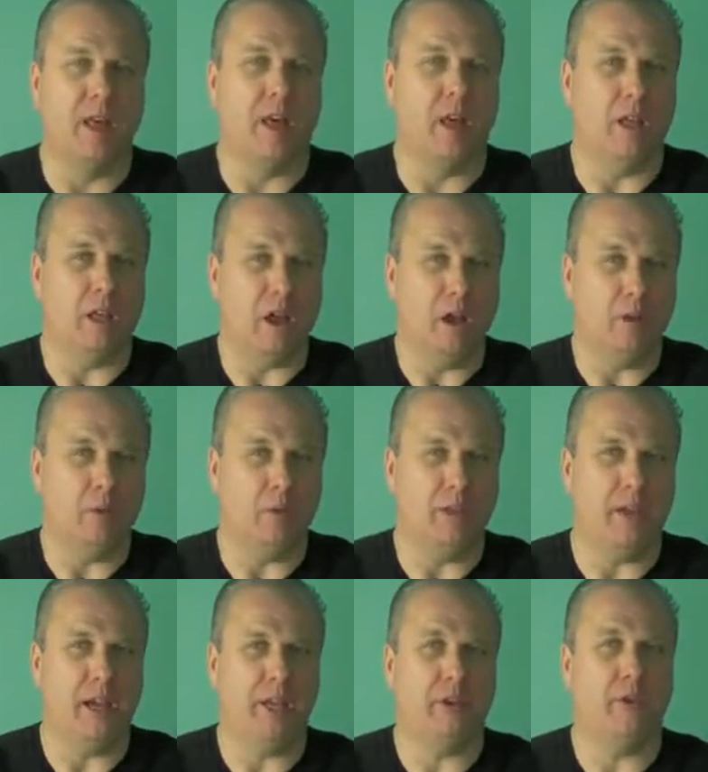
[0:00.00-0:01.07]
Along with
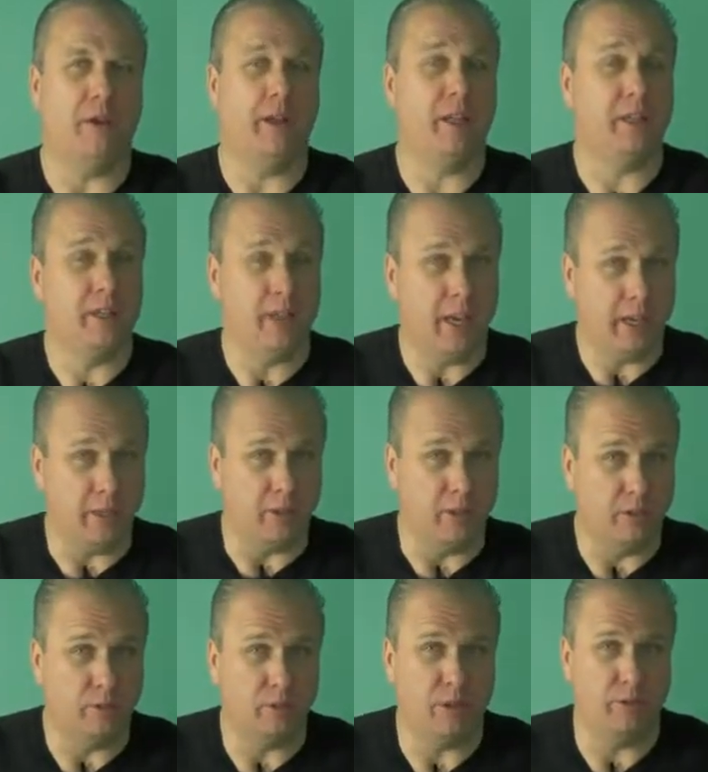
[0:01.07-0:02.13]
that, create a
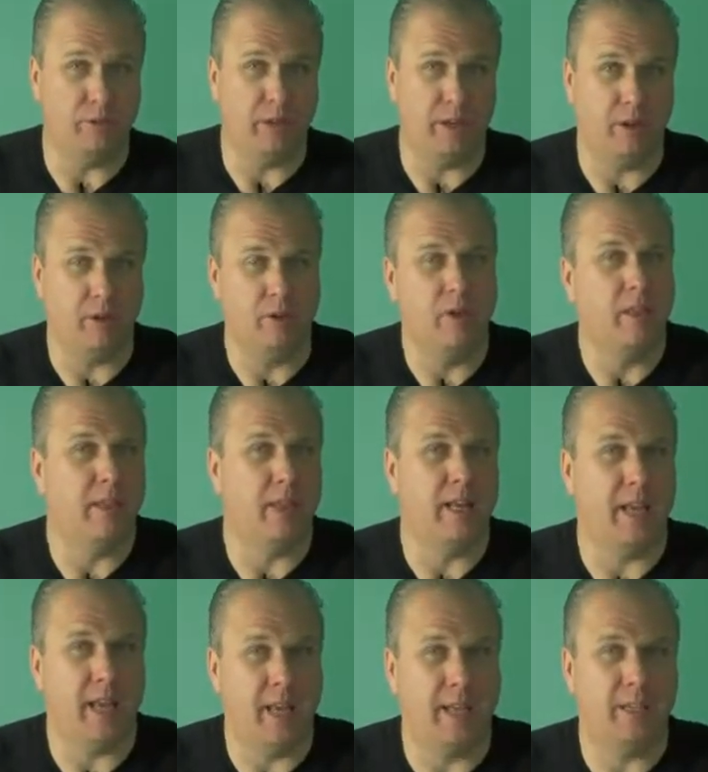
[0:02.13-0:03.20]
title for the video that
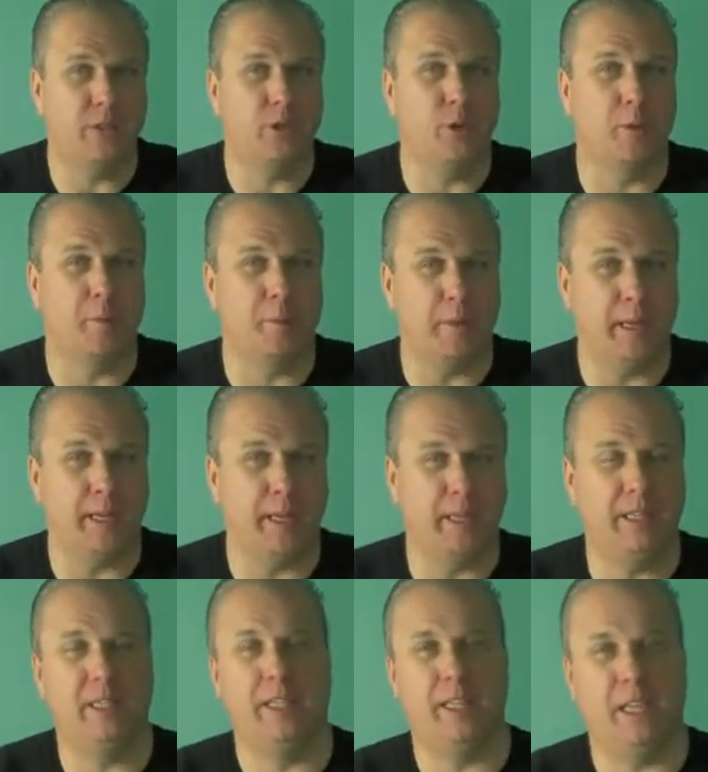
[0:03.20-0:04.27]
has your
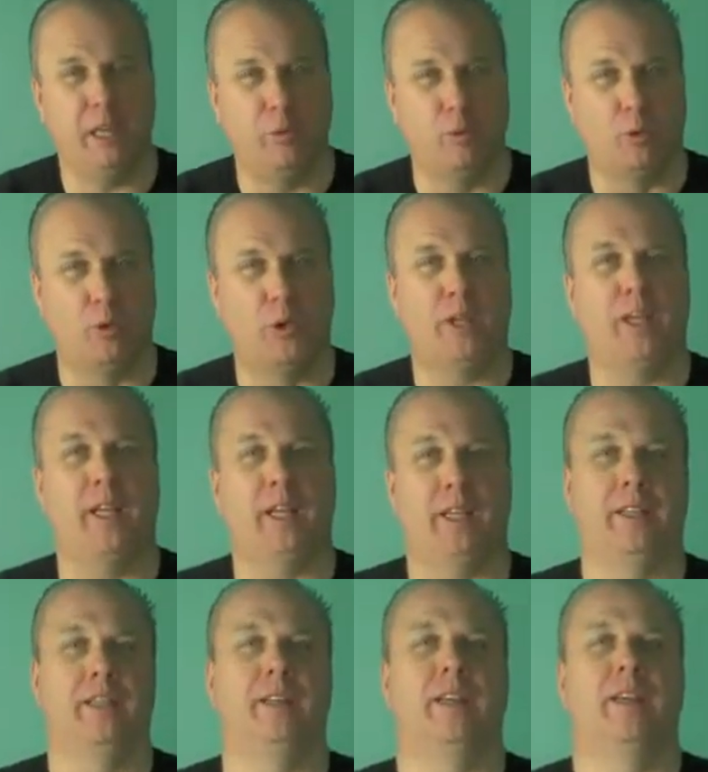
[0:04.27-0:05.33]
main keyword in
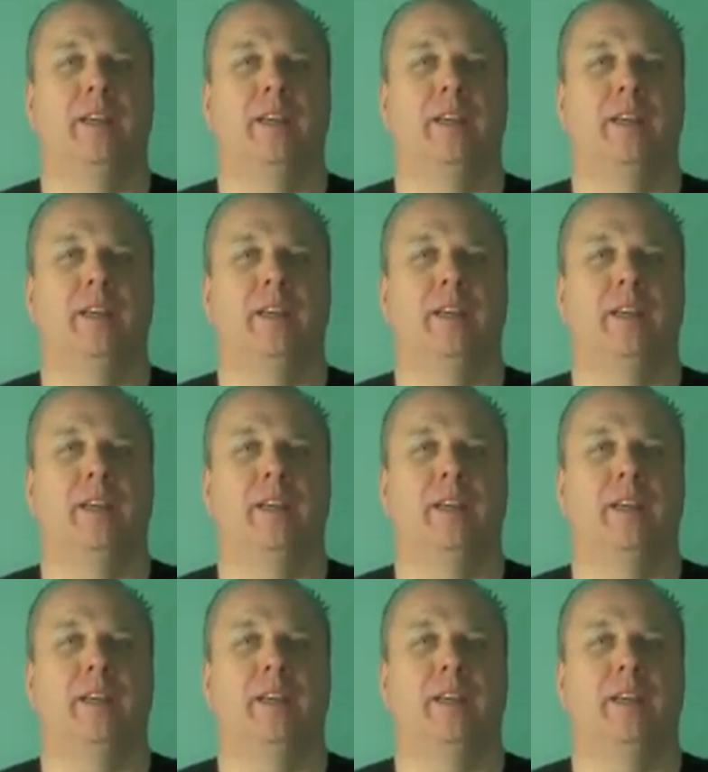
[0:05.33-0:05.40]
it.